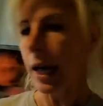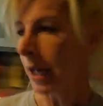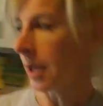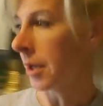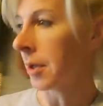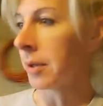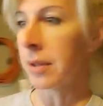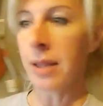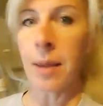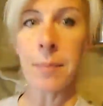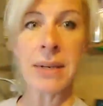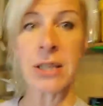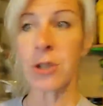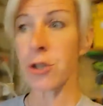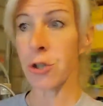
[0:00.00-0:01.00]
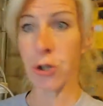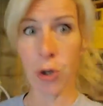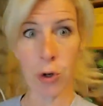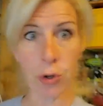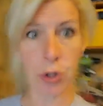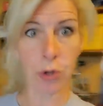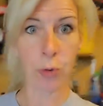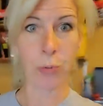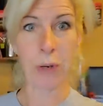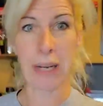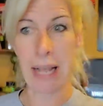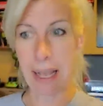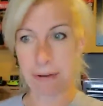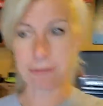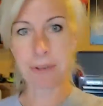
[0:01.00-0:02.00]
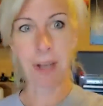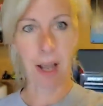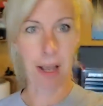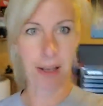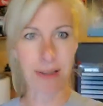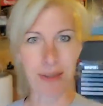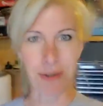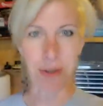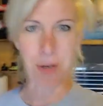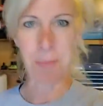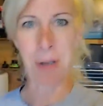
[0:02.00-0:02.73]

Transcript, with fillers: uh, let me show you what I've got. So come